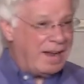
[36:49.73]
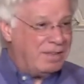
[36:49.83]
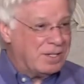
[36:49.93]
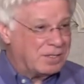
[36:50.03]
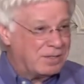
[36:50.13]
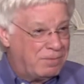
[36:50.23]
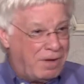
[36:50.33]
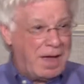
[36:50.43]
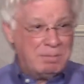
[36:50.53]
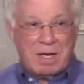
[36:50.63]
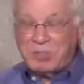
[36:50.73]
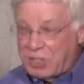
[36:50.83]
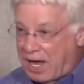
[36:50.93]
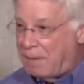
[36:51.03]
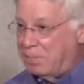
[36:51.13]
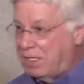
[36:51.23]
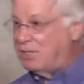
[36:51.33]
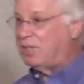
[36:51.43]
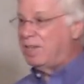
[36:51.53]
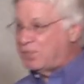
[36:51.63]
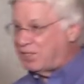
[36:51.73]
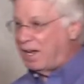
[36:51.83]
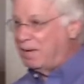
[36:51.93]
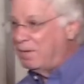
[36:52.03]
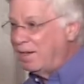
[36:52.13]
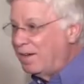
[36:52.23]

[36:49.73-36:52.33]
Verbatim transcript: of this fine mess you got me into this time?